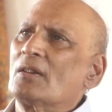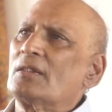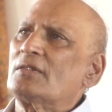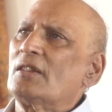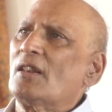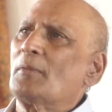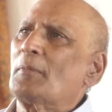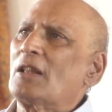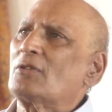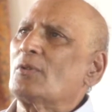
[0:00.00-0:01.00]
Consider
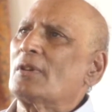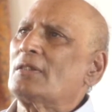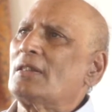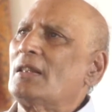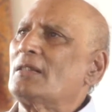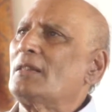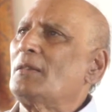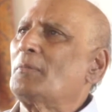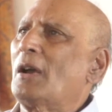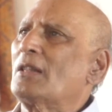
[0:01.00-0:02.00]

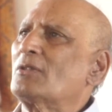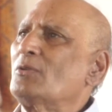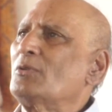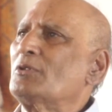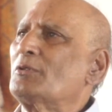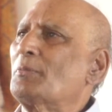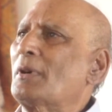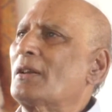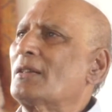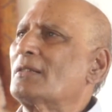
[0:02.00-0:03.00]
maturadhyati, matuhu
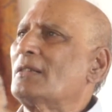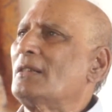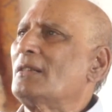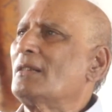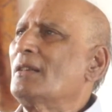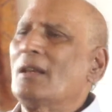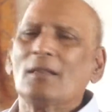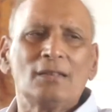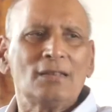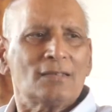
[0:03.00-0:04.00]
smarati.
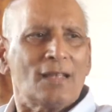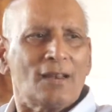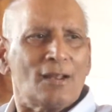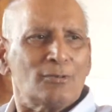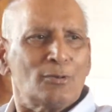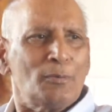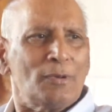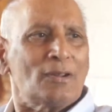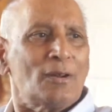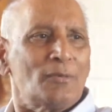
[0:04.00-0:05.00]
These can also
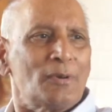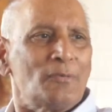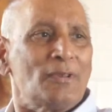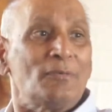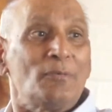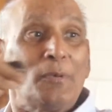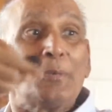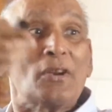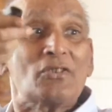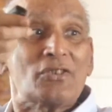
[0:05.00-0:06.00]
be covered with
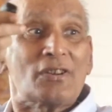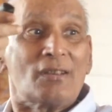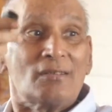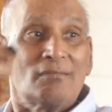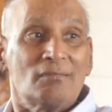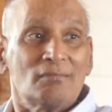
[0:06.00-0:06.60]
vivaksha.